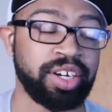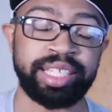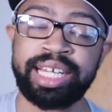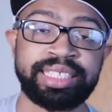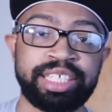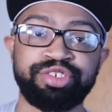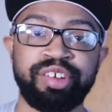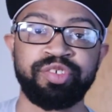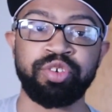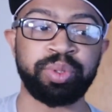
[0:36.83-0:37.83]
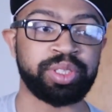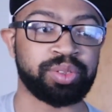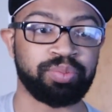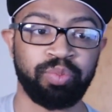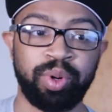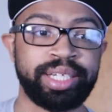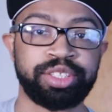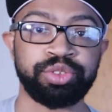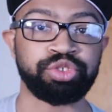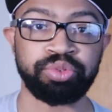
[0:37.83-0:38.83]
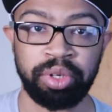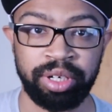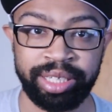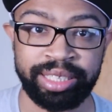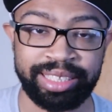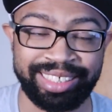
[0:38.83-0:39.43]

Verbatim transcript: Sorry, that deja vu was way too strong.